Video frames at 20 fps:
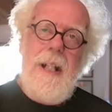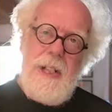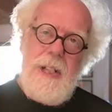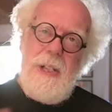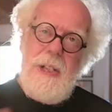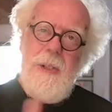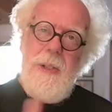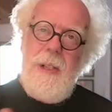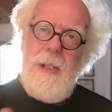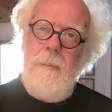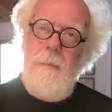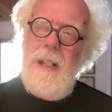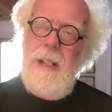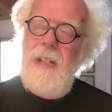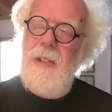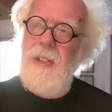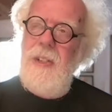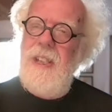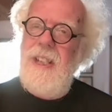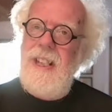just thought you'd be
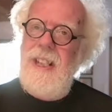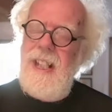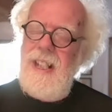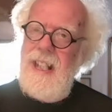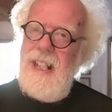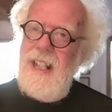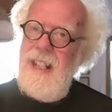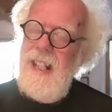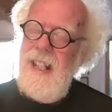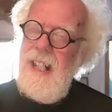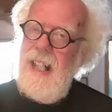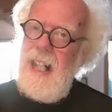interested in that.